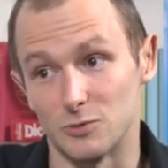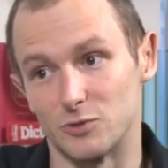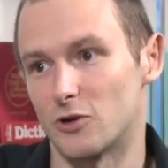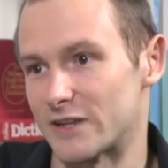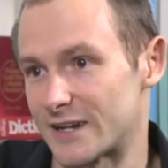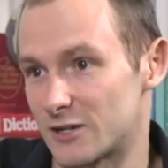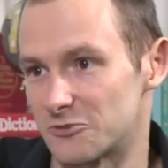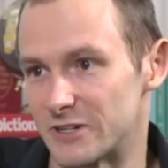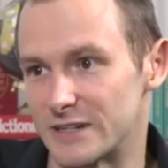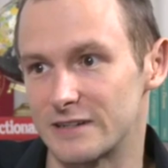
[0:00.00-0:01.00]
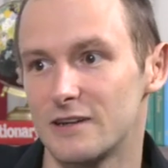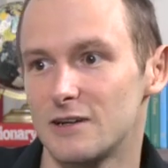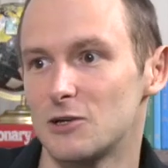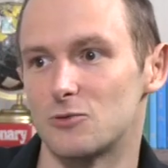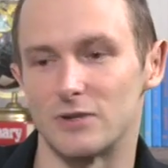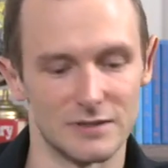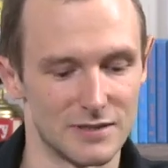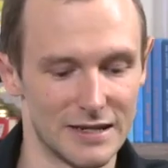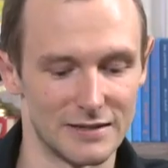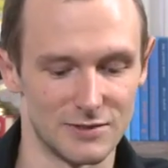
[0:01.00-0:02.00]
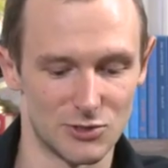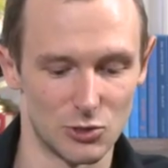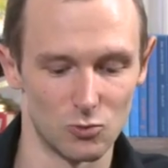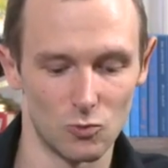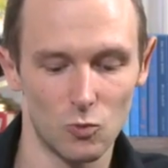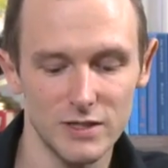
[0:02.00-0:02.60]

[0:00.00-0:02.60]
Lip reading: We call that counterfeiting, right? And so